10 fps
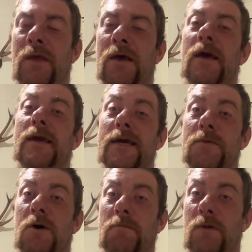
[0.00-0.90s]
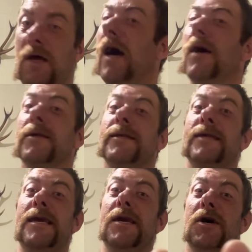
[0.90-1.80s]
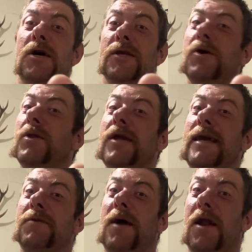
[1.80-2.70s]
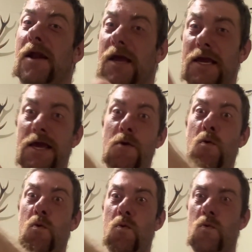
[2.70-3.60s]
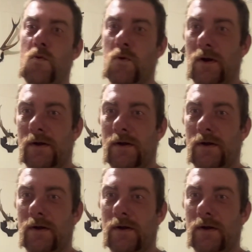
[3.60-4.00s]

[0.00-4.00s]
and guess what? I'll see you guys all in the next one. You!